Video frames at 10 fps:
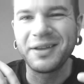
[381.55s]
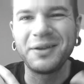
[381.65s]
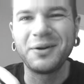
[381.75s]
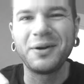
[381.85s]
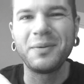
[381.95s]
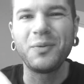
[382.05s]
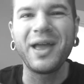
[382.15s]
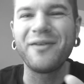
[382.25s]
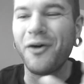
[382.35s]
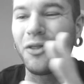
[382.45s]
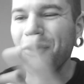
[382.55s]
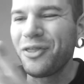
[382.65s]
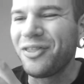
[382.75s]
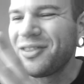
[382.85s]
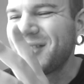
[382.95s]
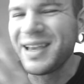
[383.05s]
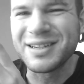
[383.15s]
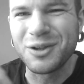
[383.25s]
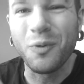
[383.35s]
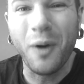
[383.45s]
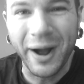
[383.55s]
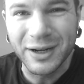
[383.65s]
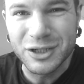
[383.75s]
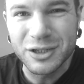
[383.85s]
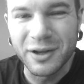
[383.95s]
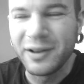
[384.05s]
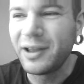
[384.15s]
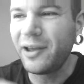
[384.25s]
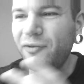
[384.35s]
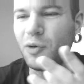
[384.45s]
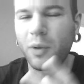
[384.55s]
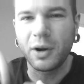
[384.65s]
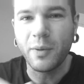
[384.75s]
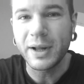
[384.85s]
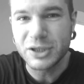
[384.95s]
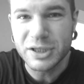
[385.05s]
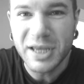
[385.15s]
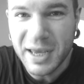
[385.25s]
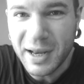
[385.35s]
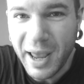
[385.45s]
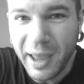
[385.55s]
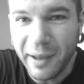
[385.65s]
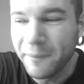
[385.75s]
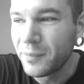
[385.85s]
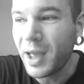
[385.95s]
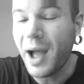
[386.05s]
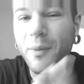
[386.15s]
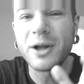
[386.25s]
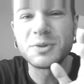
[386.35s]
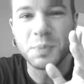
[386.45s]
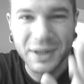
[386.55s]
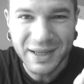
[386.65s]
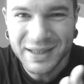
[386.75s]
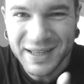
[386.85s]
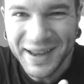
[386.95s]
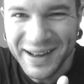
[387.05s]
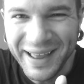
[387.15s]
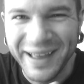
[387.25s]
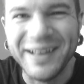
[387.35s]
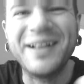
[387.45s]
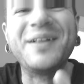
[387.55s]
You know what I mean? We have other things to watch if you want to watch TNA. I watch plenty of TNA.